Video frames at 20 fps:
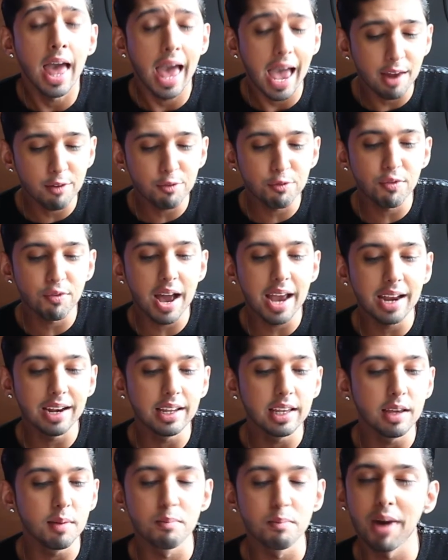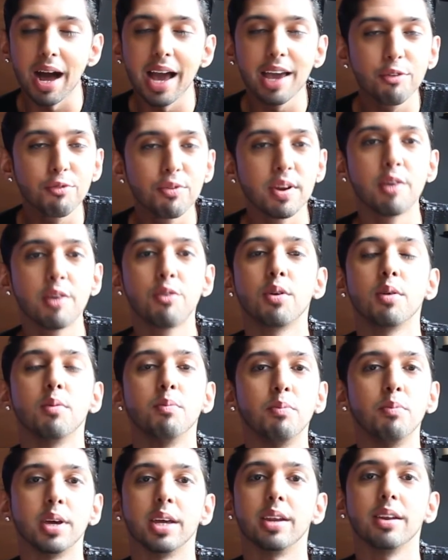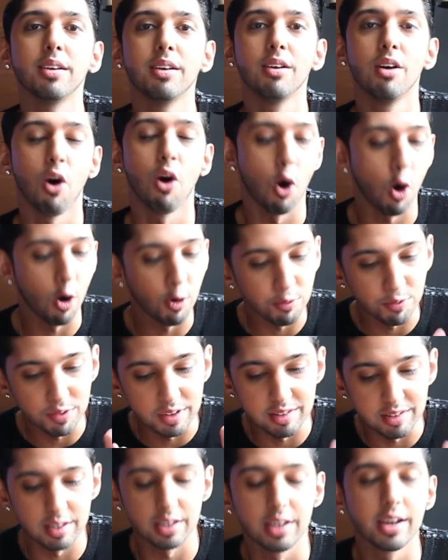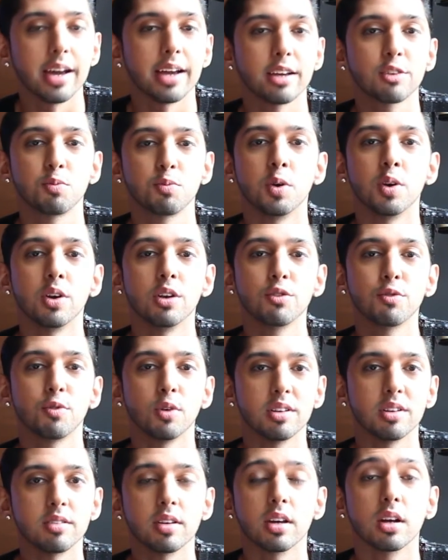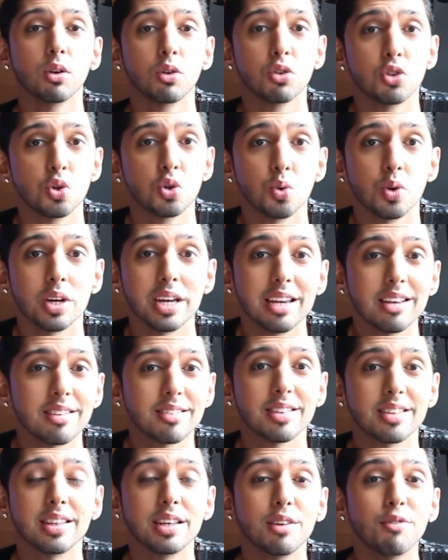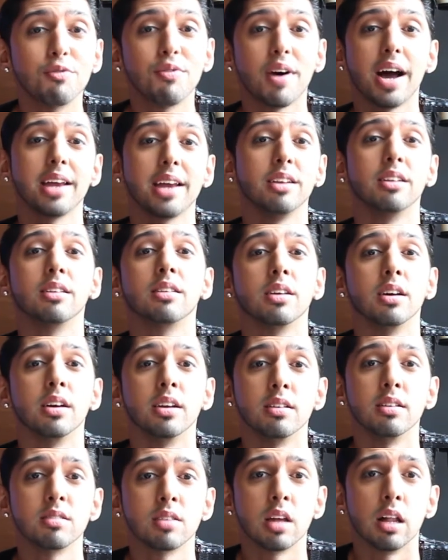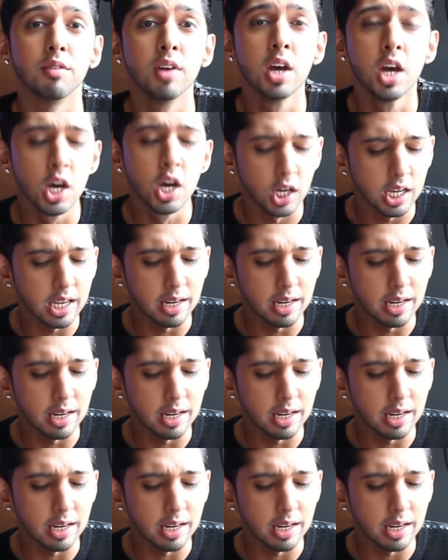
And finally, my favorite bit of the cigar experience for the Siglo 2 is the final third itself.